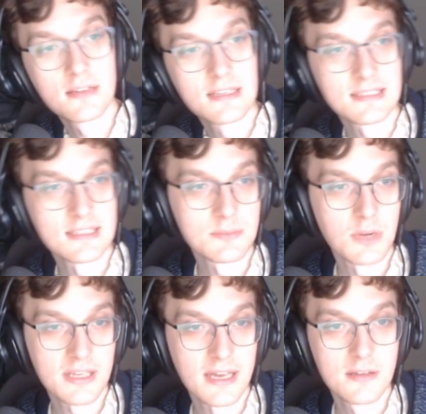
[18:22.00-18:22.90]
It's in this
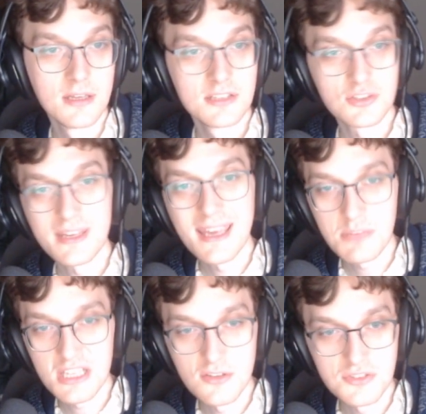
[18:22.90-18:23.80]
box, yeah. So it can't
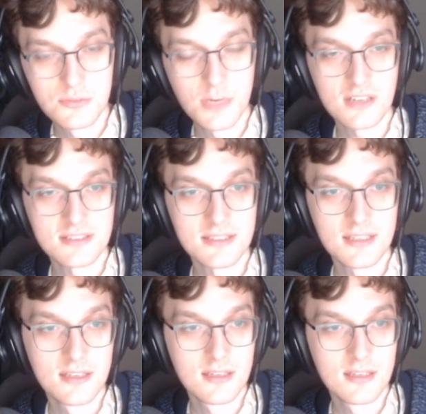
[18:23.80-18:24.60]
be in those 2 boxes.